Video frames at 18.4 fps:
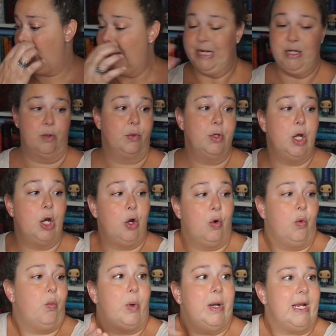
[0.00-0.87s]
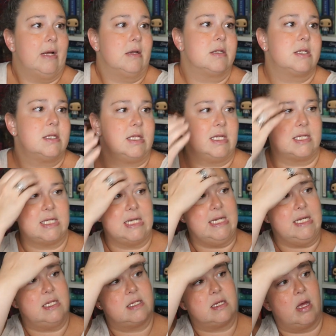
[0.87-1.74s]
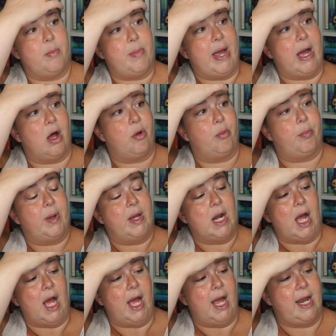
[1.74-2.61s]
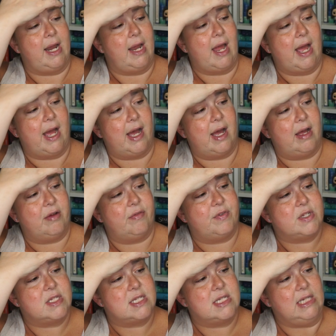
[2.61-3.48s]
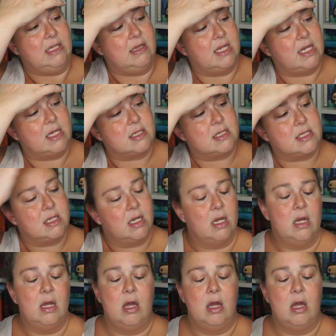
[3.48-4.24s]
I don't know what else this is about, but I have seen this